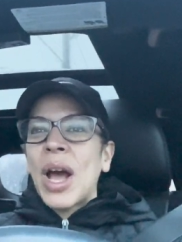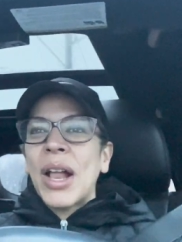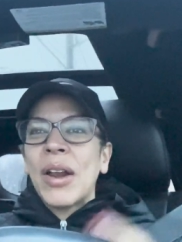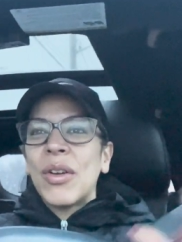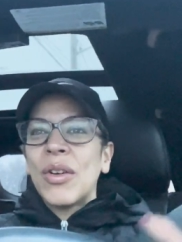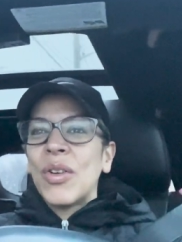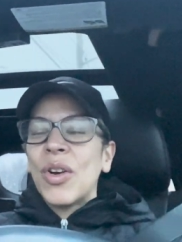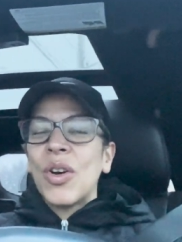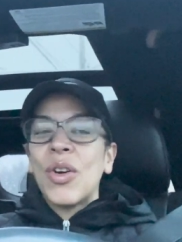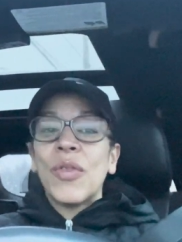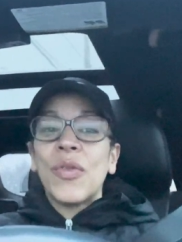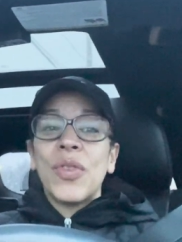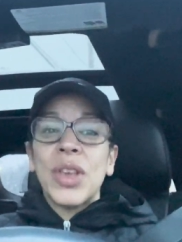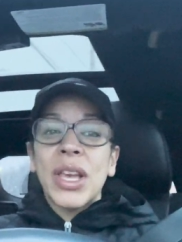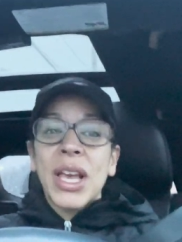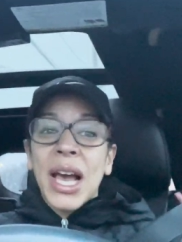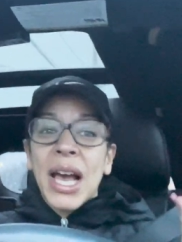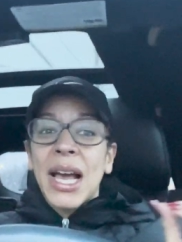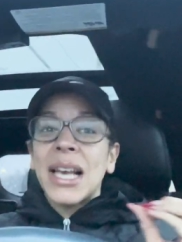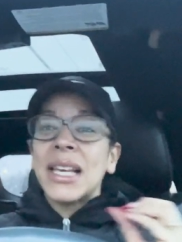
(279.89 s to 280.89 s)
I don't know if you
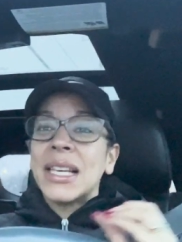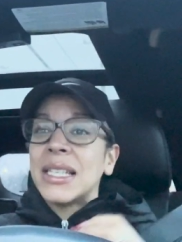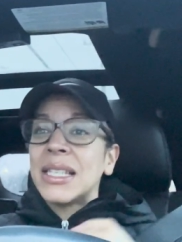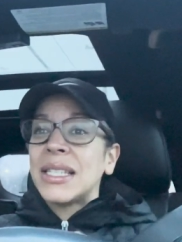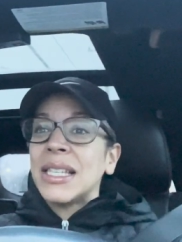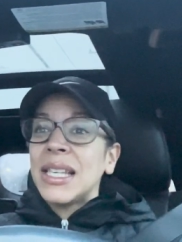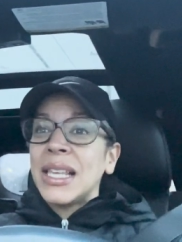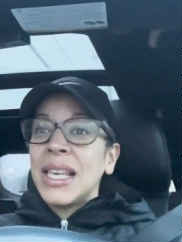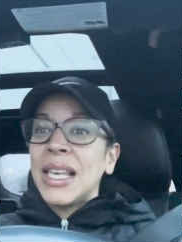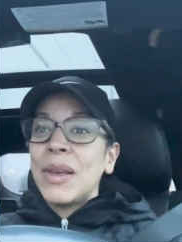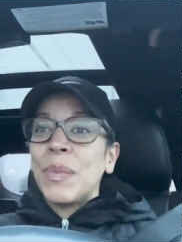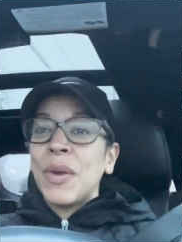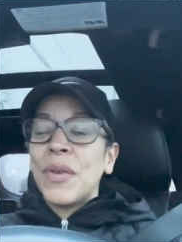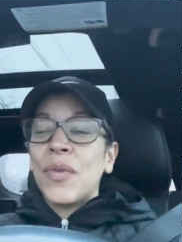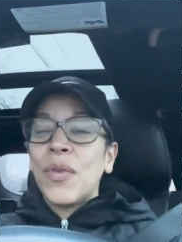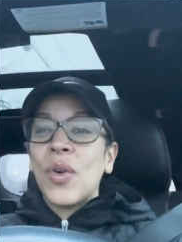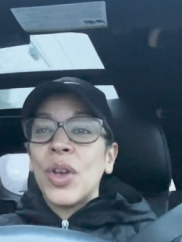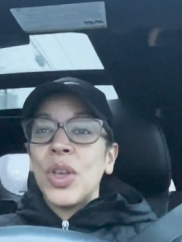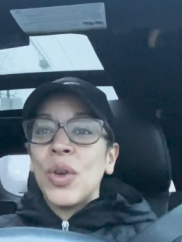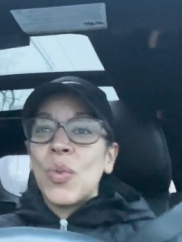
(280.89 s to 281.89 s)
guys eat
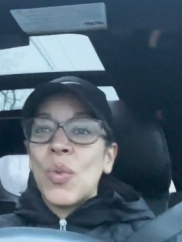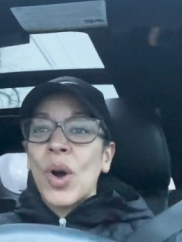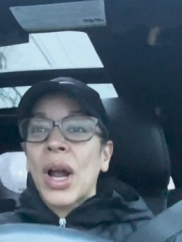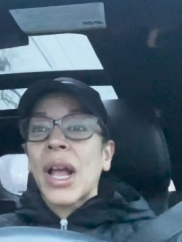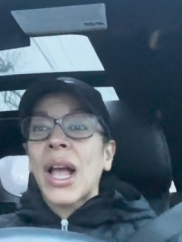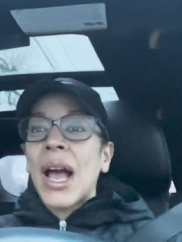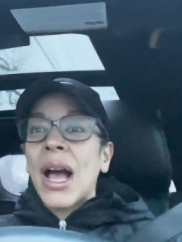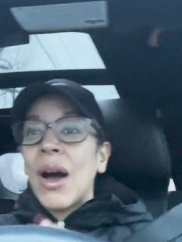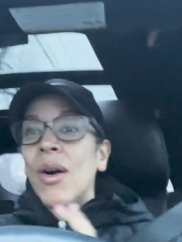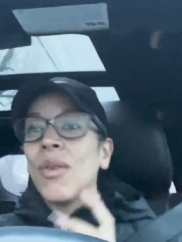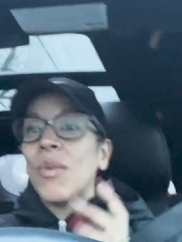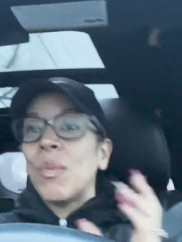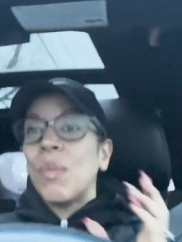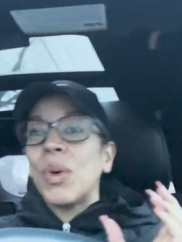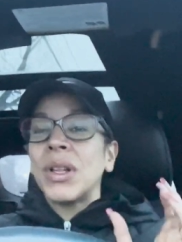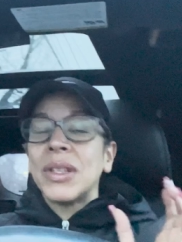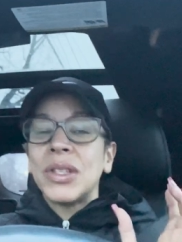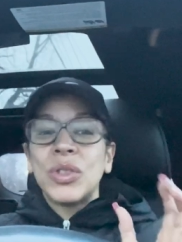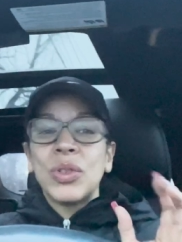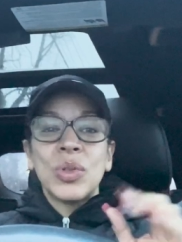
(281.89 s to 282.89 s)
before you work out,
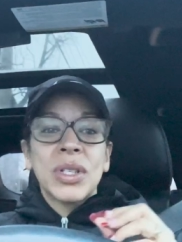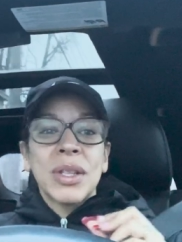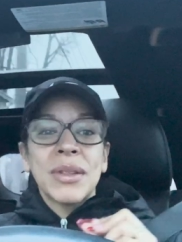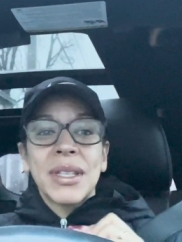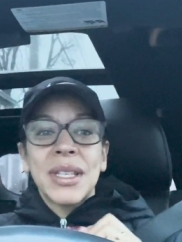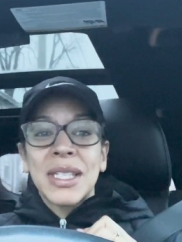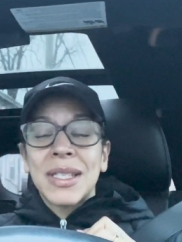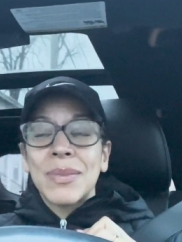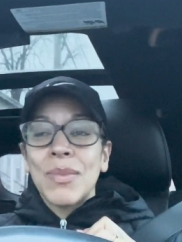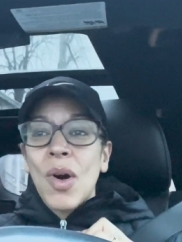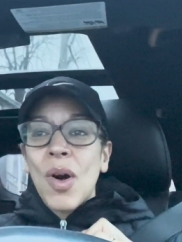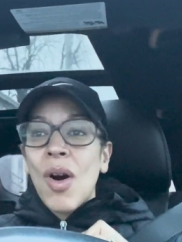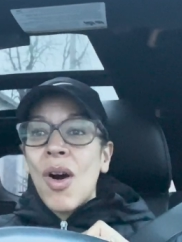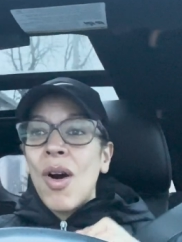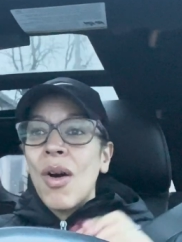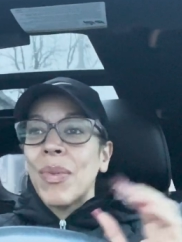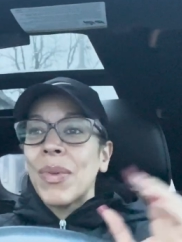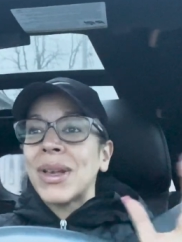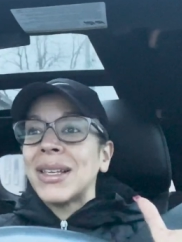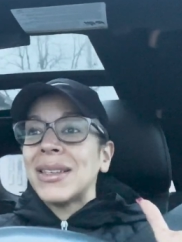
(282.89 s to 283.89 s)
but do something
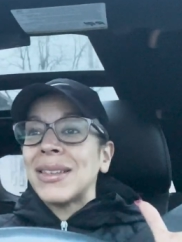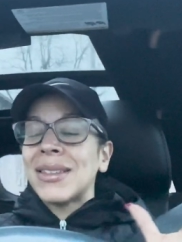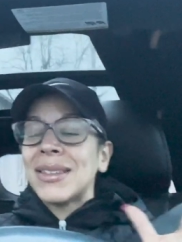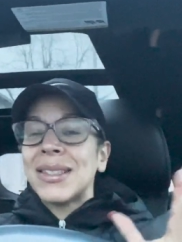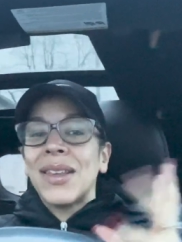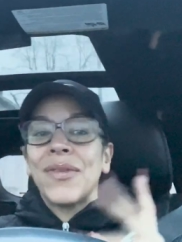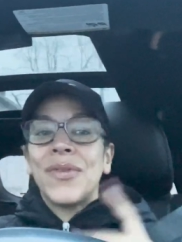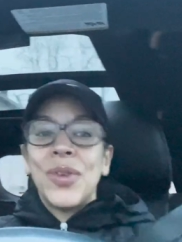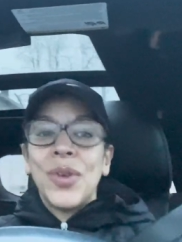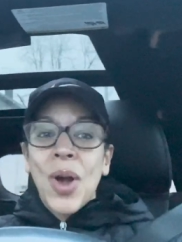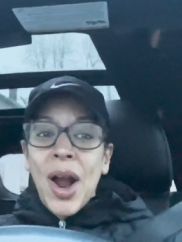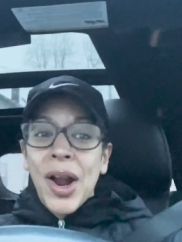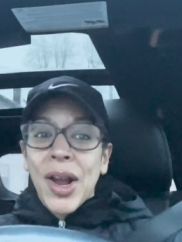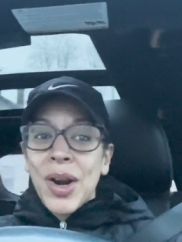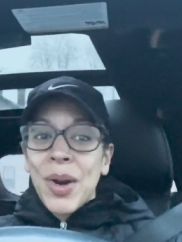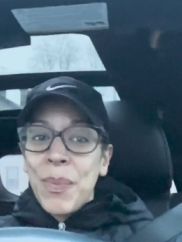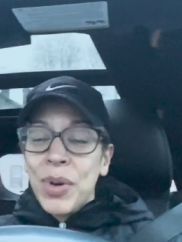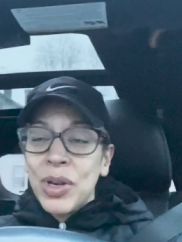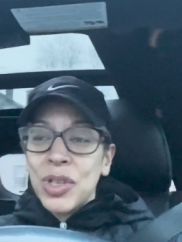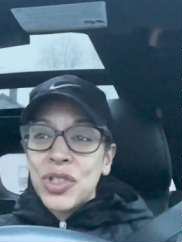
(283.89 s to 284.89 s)
small because if you are
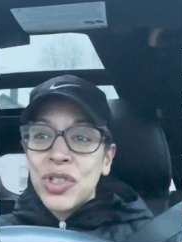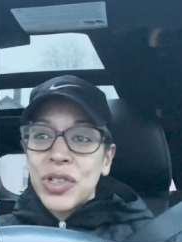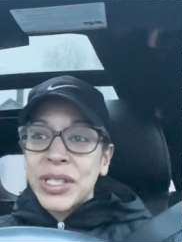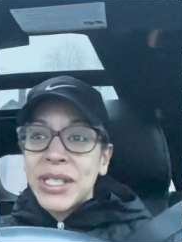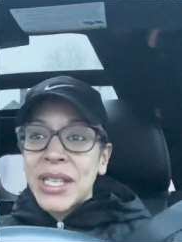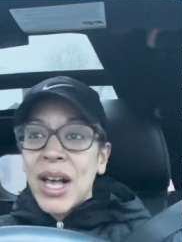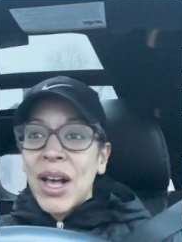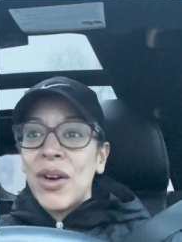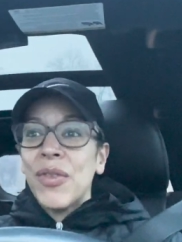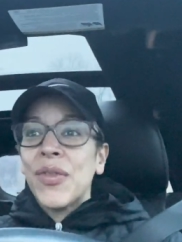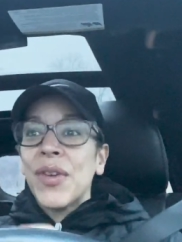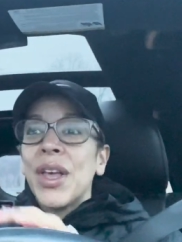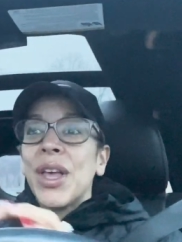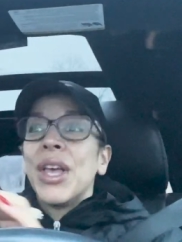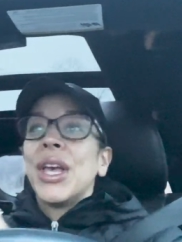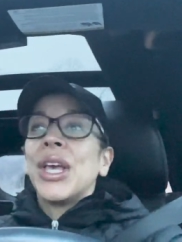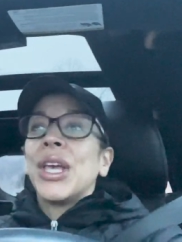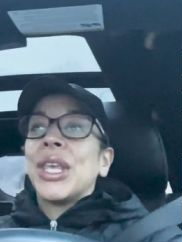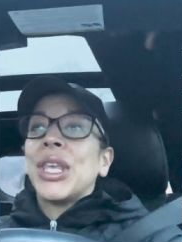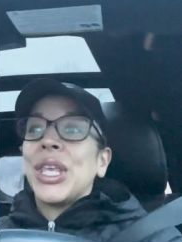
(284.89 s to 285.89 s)
going to push yourself,
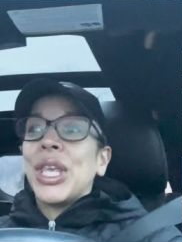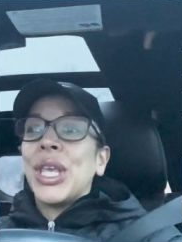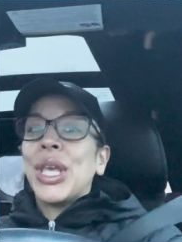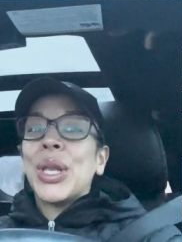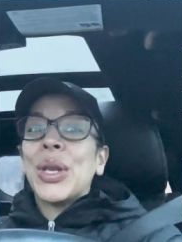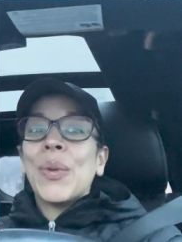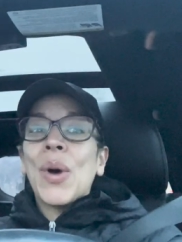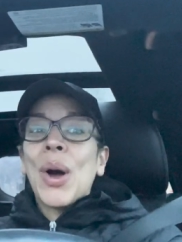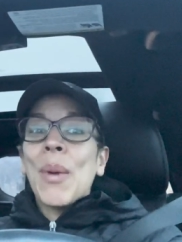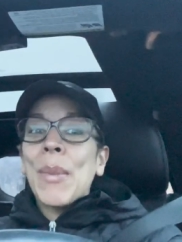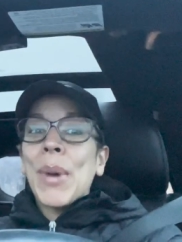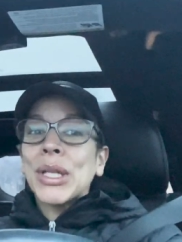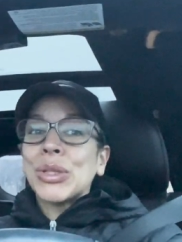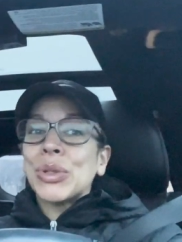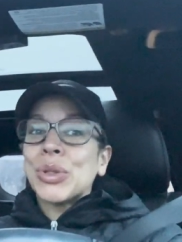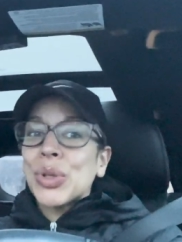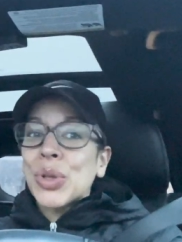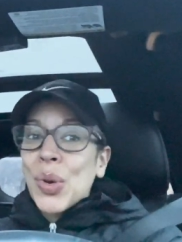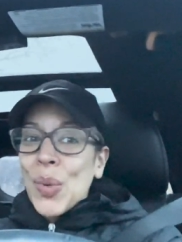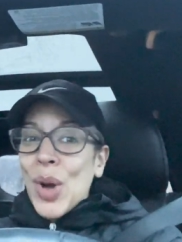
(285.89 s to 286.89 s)
you don't want about
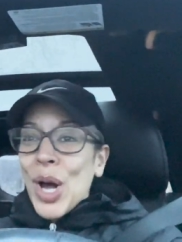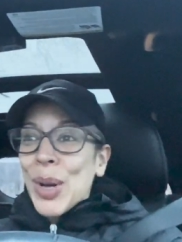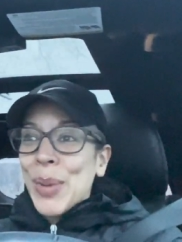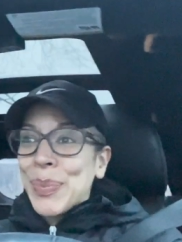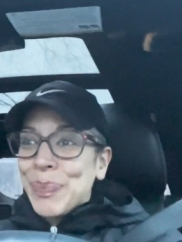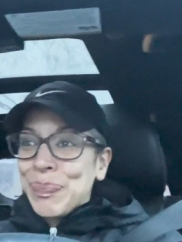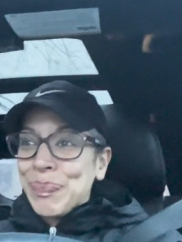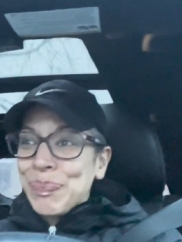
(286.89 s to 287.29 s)
to throw up.